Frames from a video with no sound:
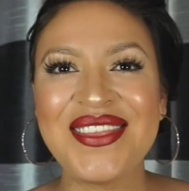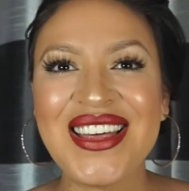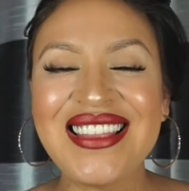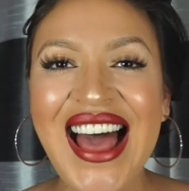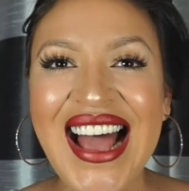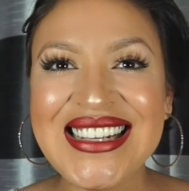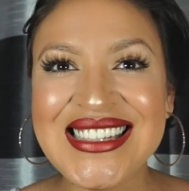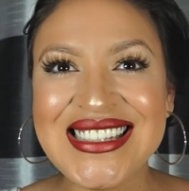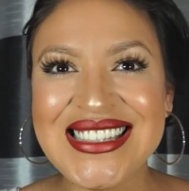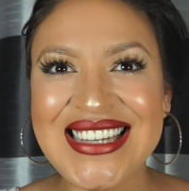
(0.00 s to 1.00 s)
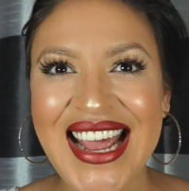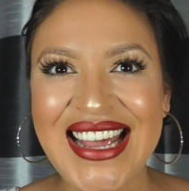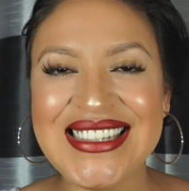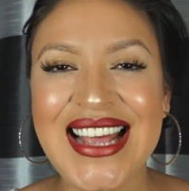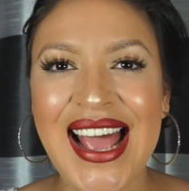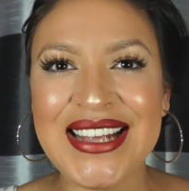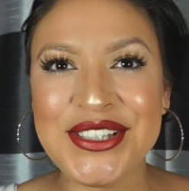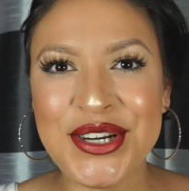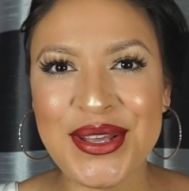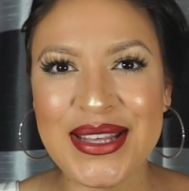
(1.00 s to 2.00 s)
The last day to
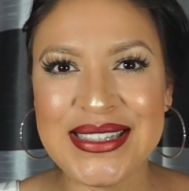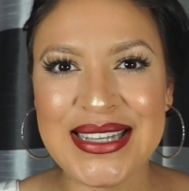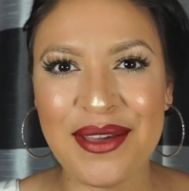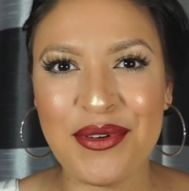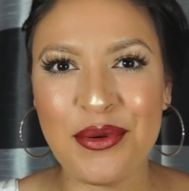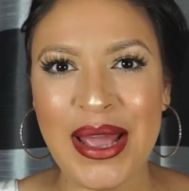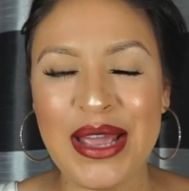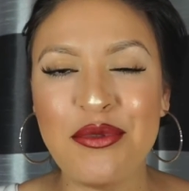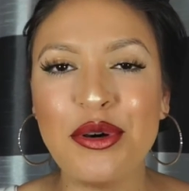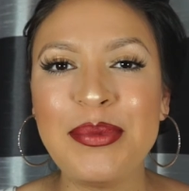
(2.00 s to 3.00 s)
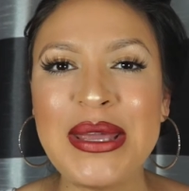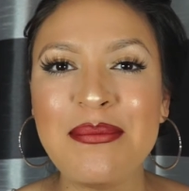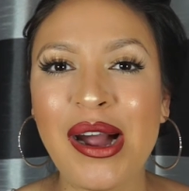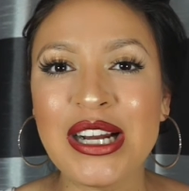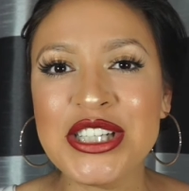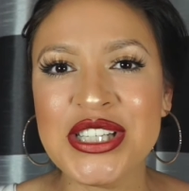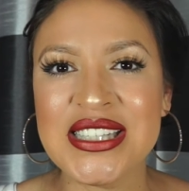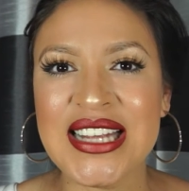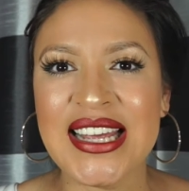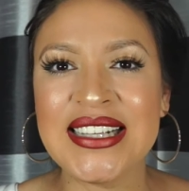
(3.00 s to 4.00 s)
enter this giveaway will be March
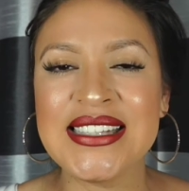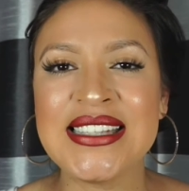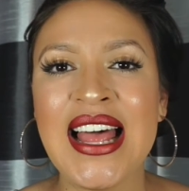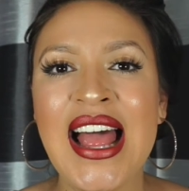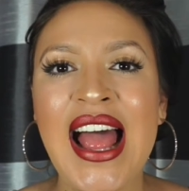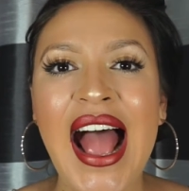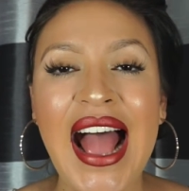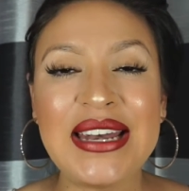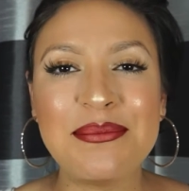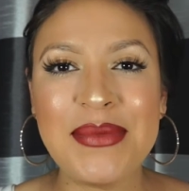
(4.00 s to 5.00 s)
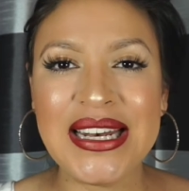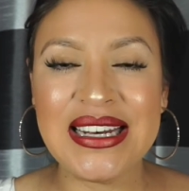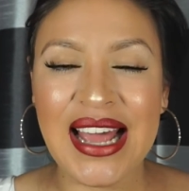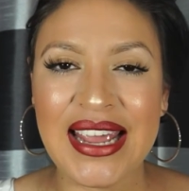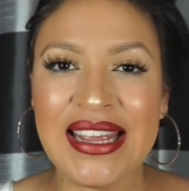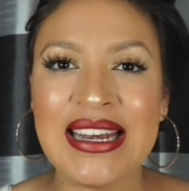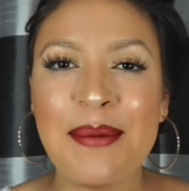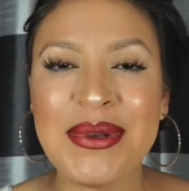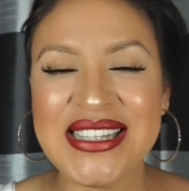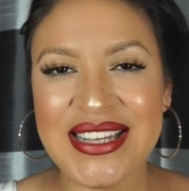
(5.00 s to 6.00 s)
6th at midnight
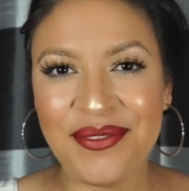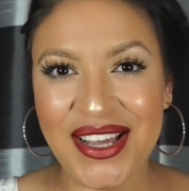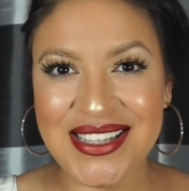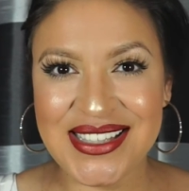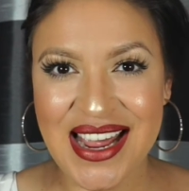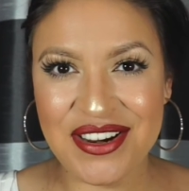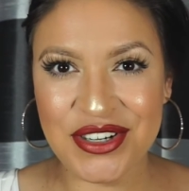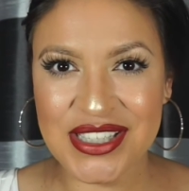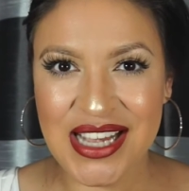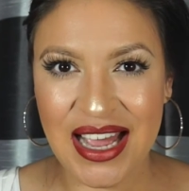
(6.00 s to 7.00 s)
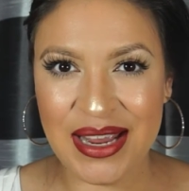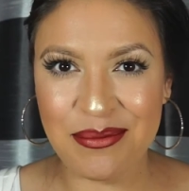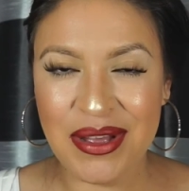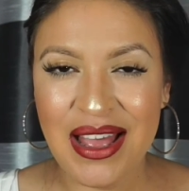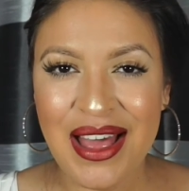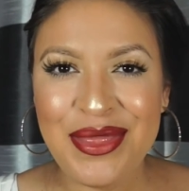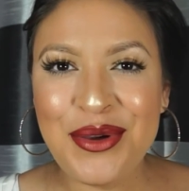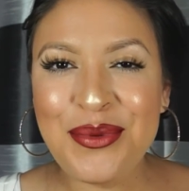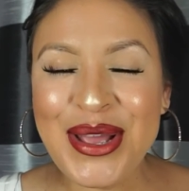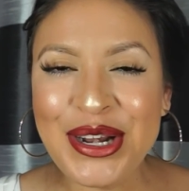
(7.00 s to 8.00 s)
Pacific Standard Time.
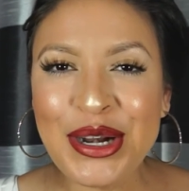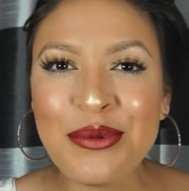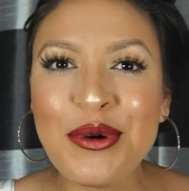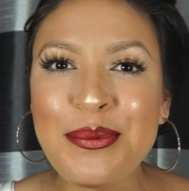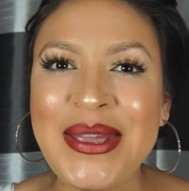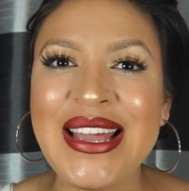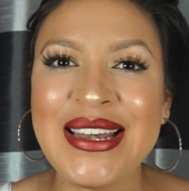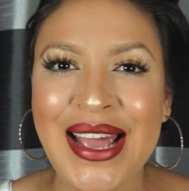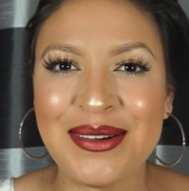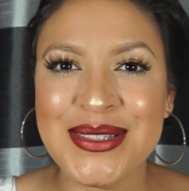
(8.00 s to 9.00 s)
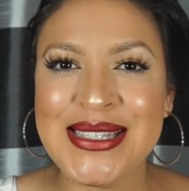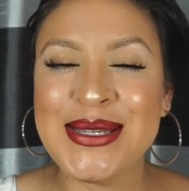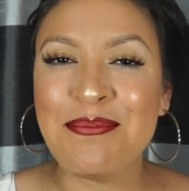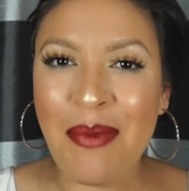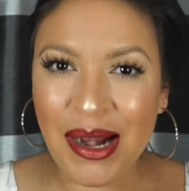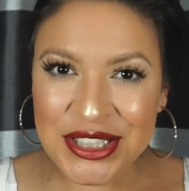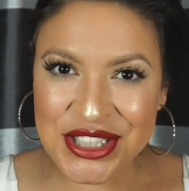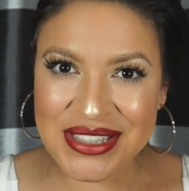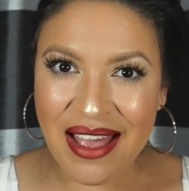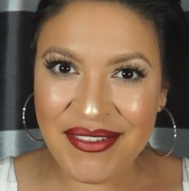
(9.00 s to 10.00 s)
The winner will be announced March
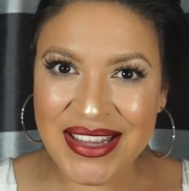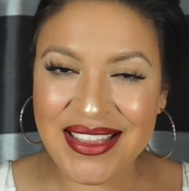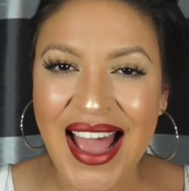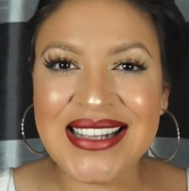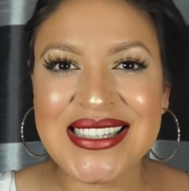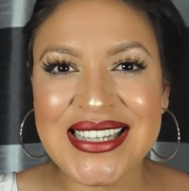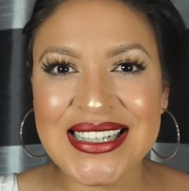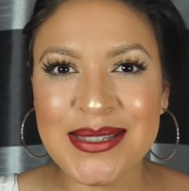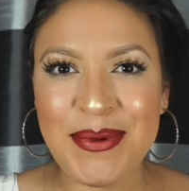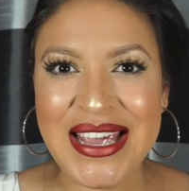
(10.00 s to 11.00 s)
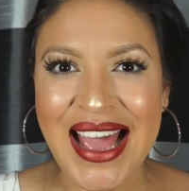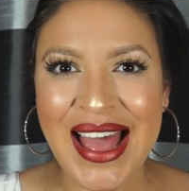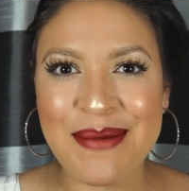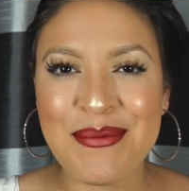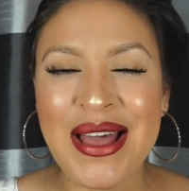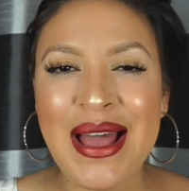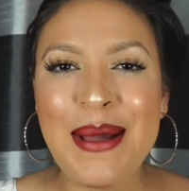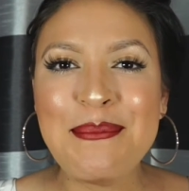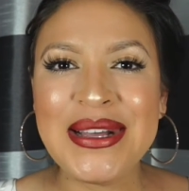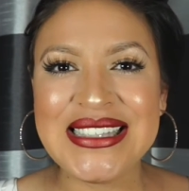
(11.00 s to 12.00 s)
7th at 6 p.m.
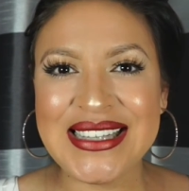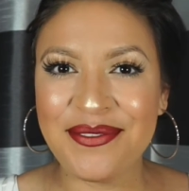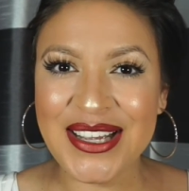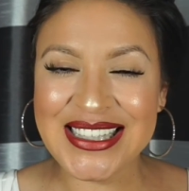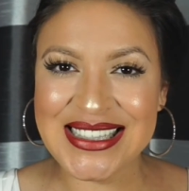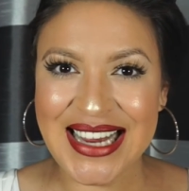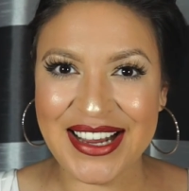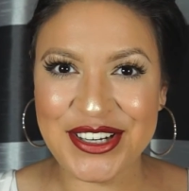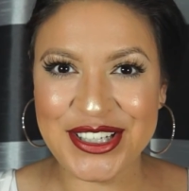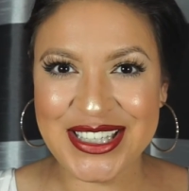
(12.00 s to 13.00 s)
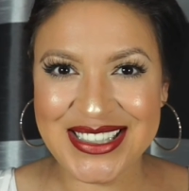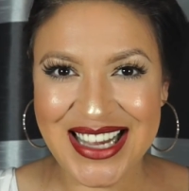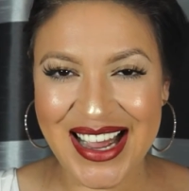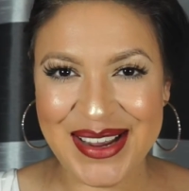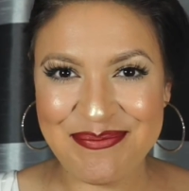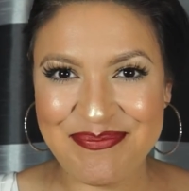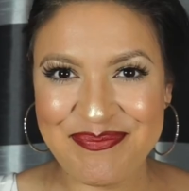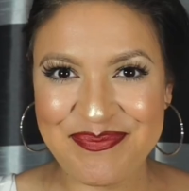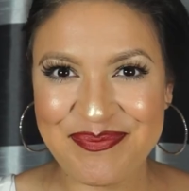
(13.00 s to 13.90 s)
Pacific Standard Time.